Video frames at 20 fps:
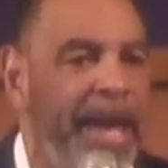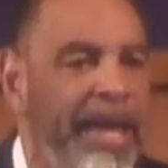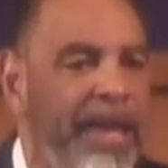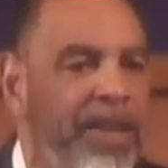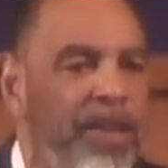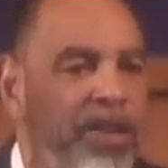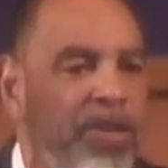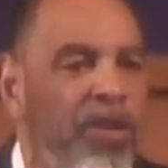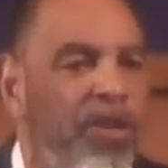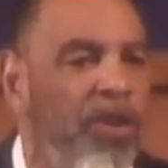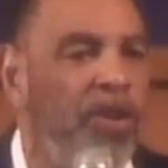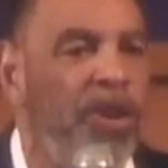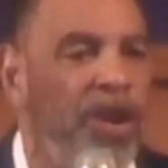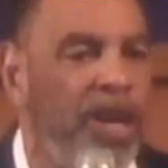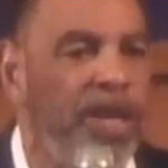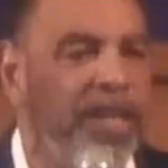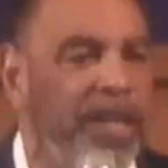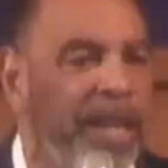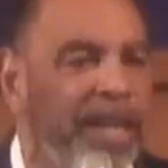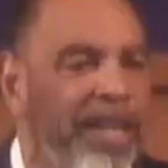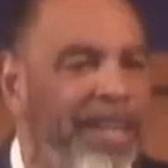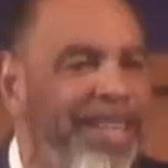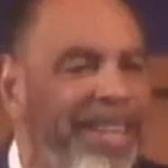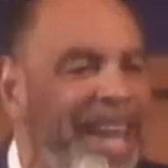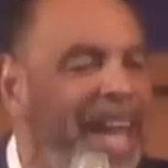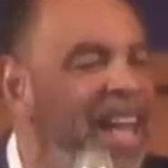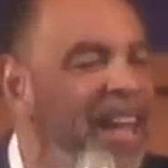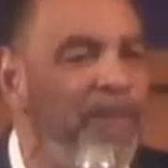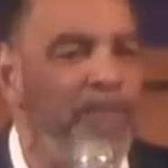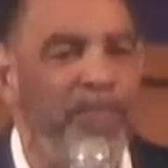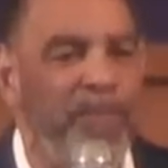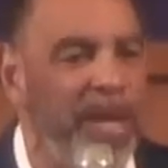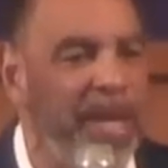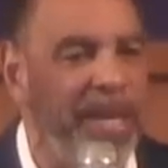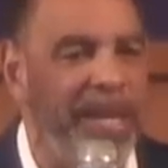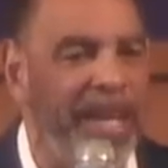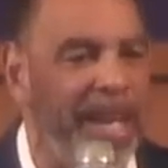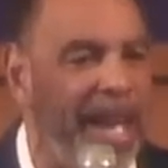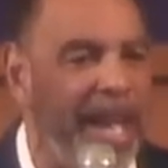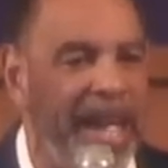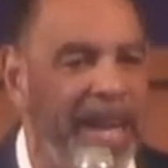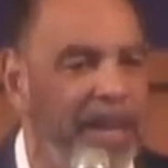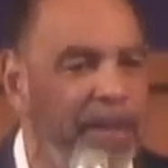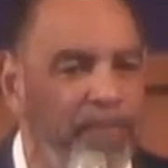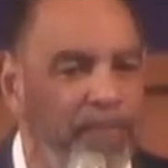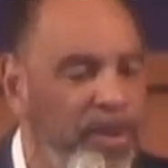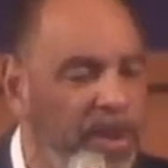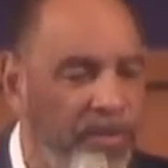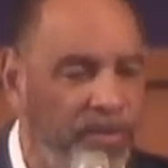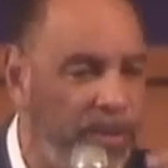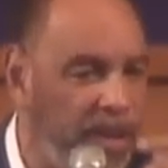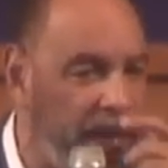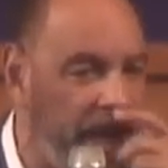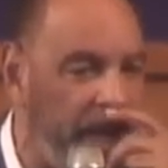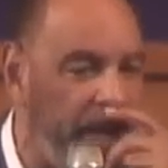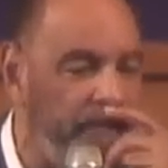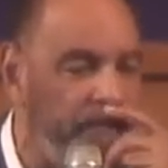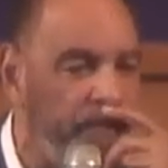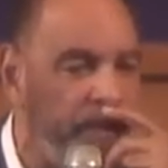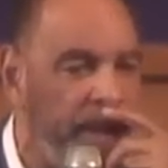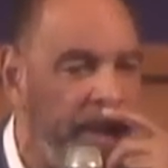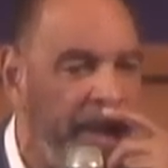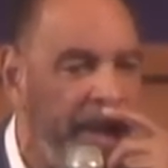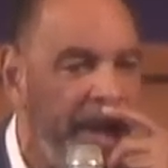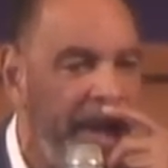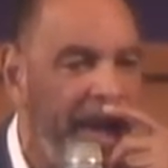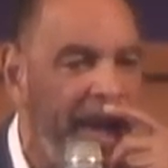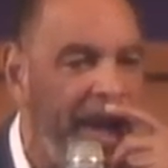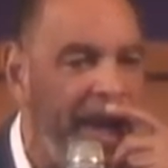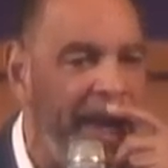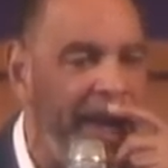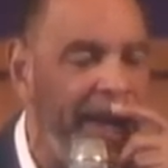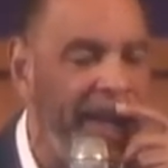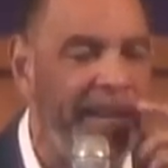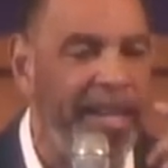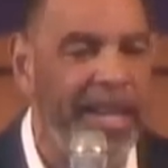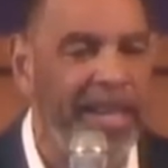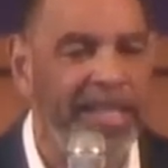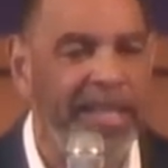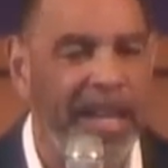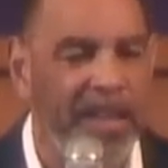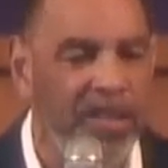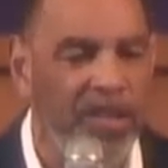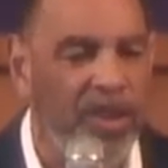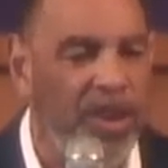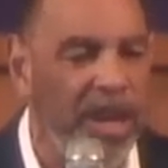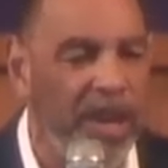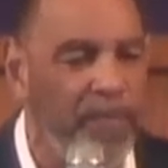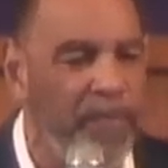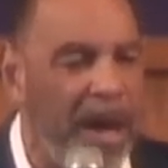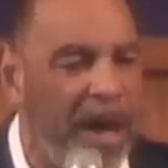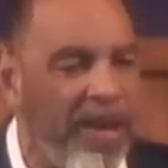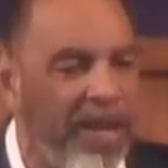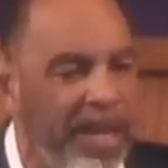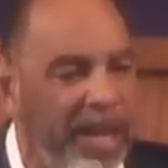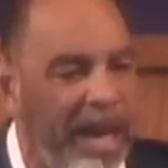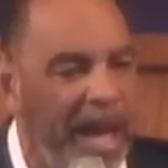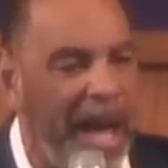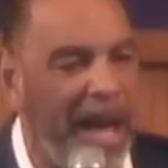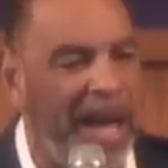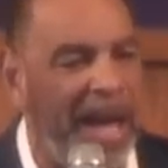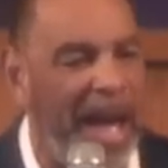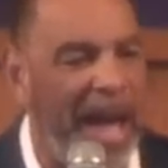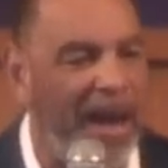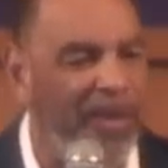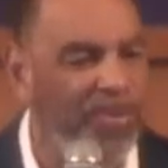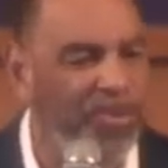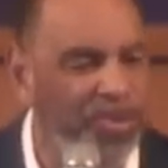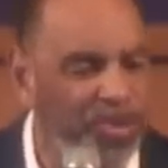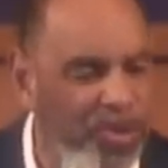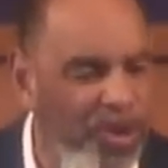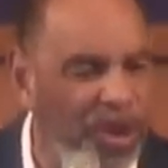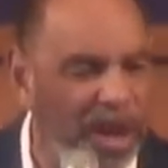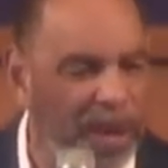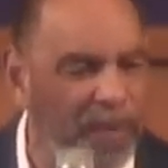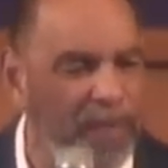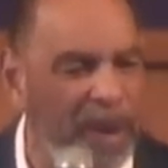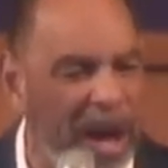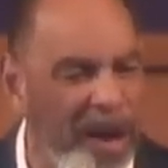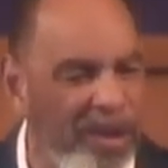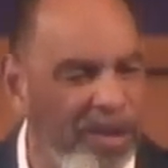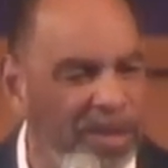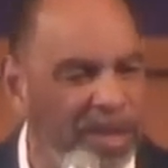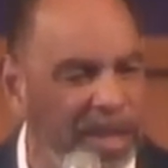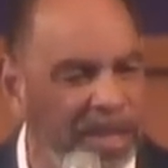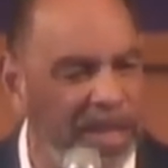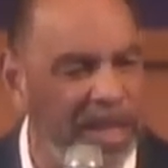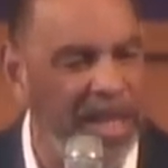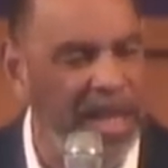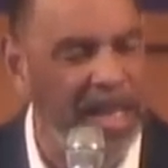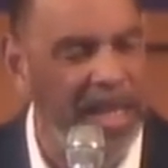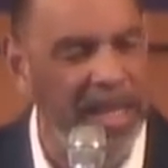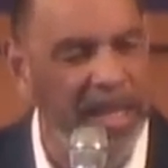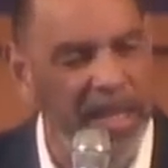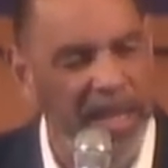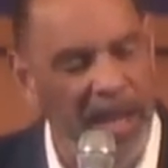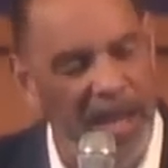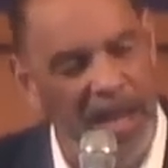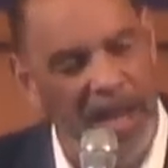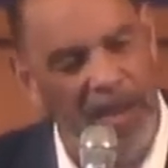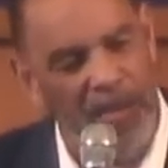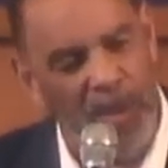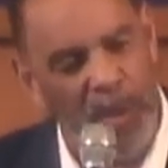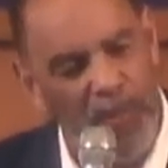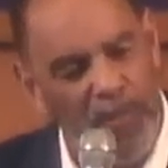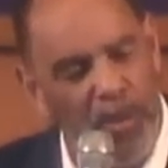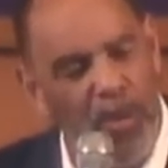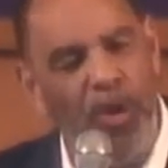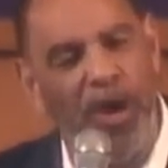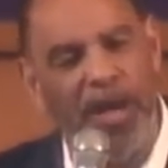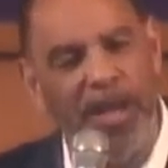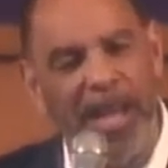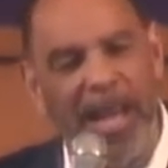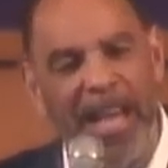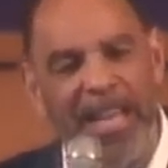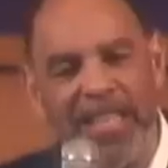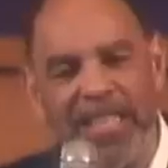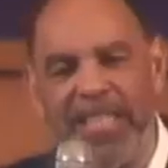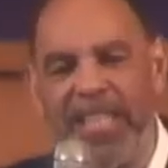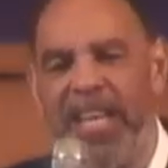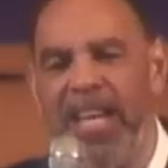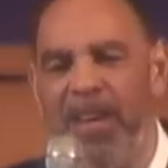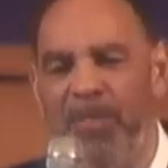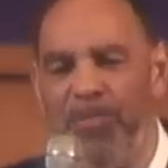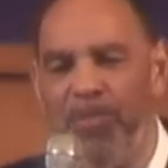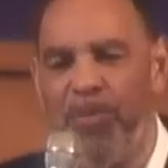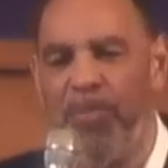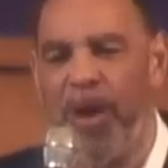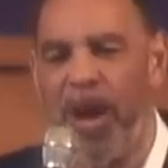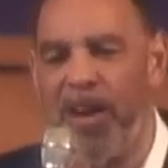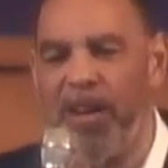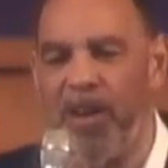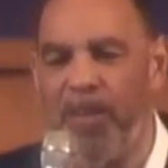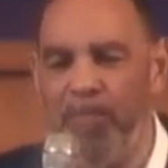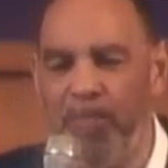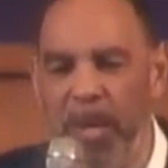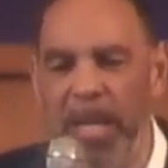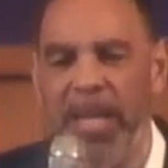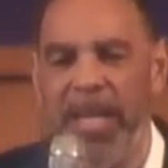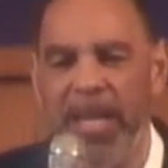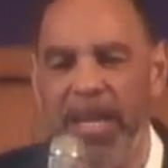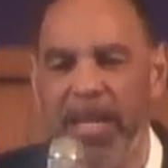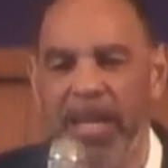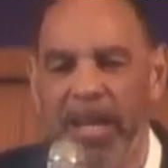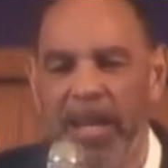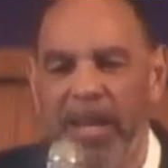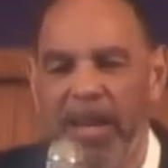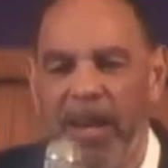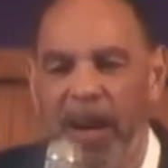And the Lord gave me an epiphany. And as I thought about it, I've thought about the report that I had seen from our committee